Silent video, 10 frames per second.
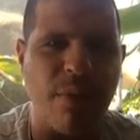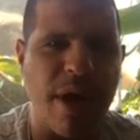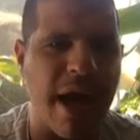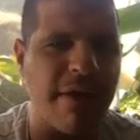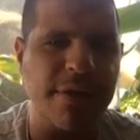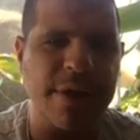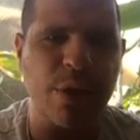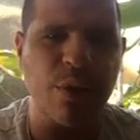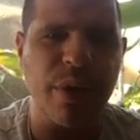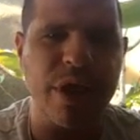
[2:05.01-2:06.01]
We have
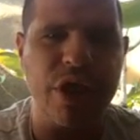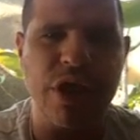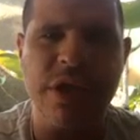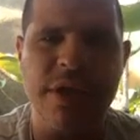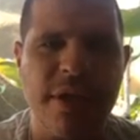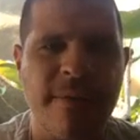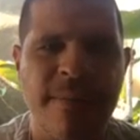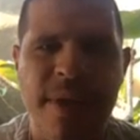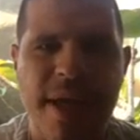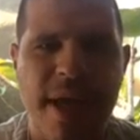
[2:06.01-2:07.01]
situations,
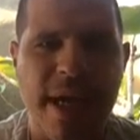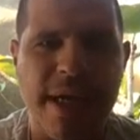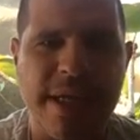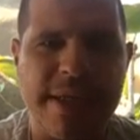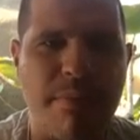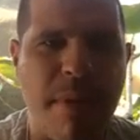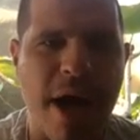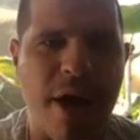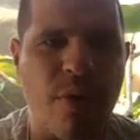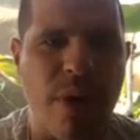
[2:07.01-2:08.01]
and it doesn't
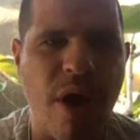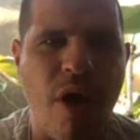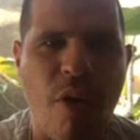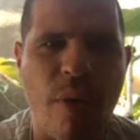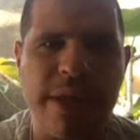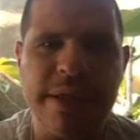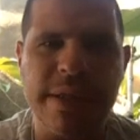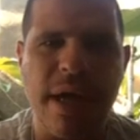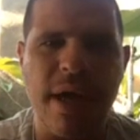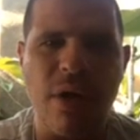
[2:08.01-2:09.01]
matter. We always
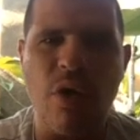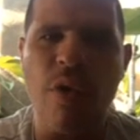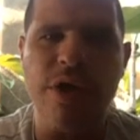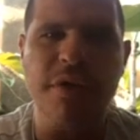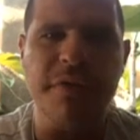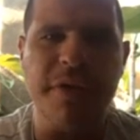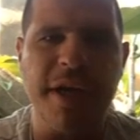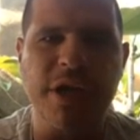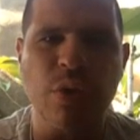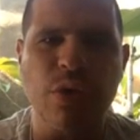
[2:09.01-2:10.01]
uh, going to find
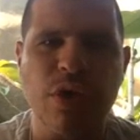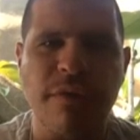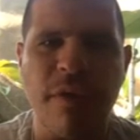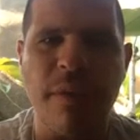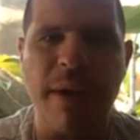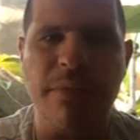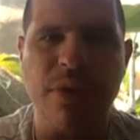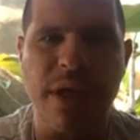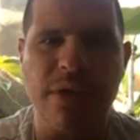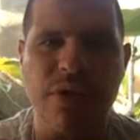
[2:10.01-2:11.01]
a solution for what I'm
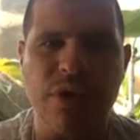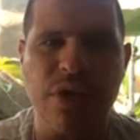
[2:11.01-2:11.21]
trying to show